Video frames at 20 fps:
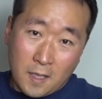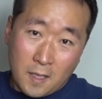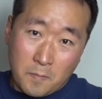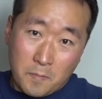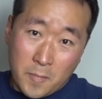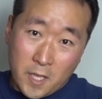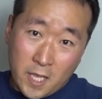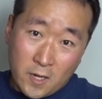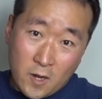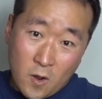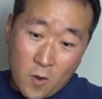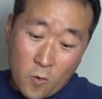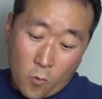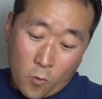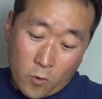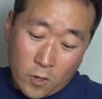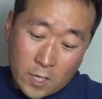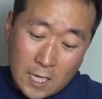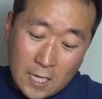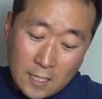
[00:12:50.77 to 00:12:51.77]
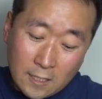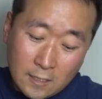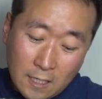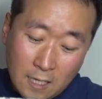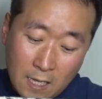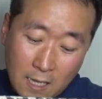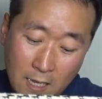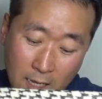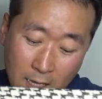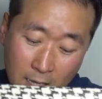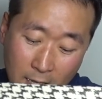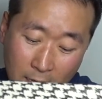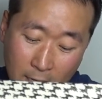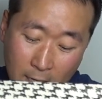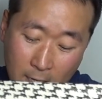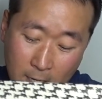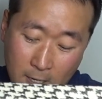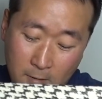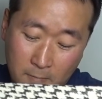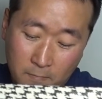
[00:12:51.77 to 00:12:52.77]
mid-Oregon,
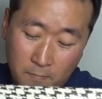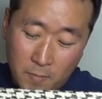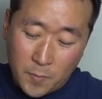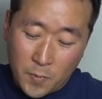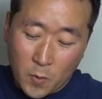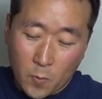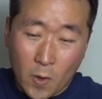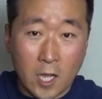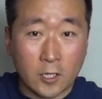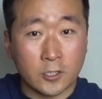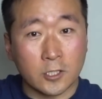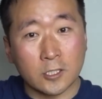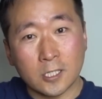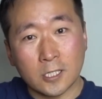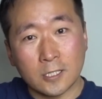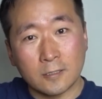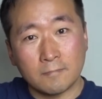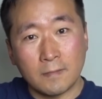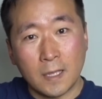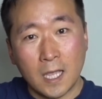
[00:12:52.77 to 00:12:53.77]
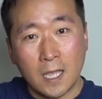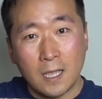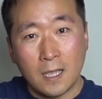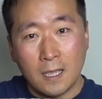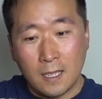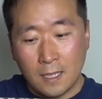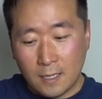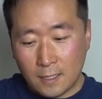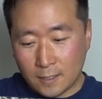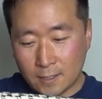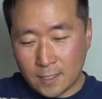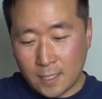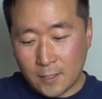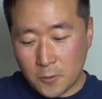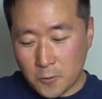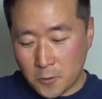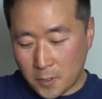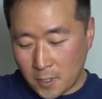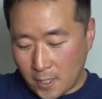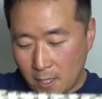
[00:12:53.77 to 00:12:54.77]
maybe Washington, because I
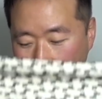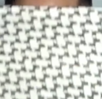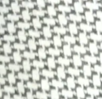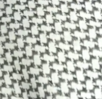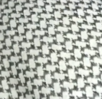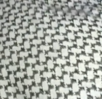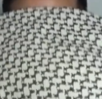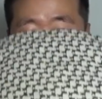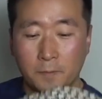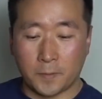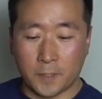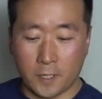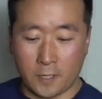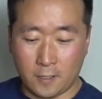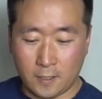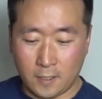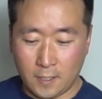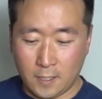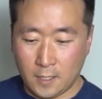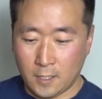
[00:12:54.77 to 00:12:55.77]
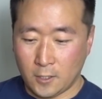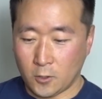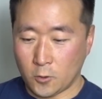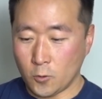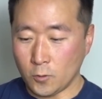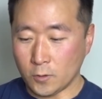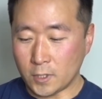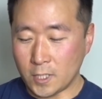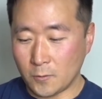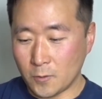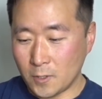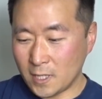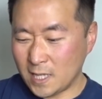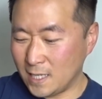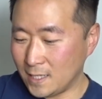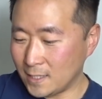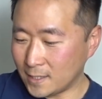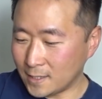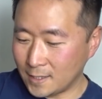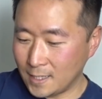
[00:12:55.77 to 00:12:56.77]
know it can get really wet up there. Cool thing with
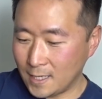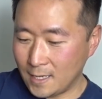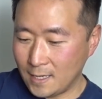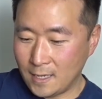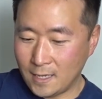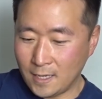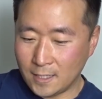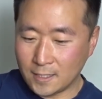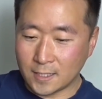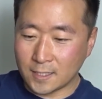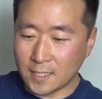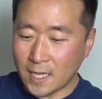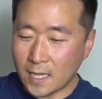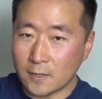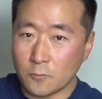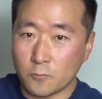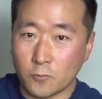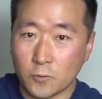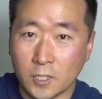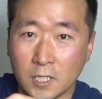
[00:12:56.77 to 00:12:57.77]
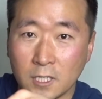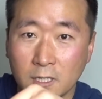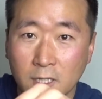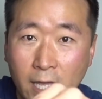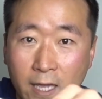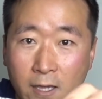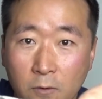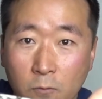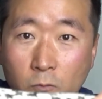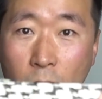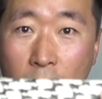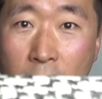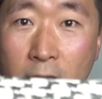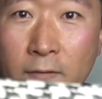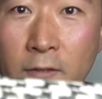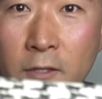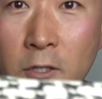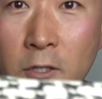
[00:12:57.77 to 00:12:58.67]
this is it's got a really light weave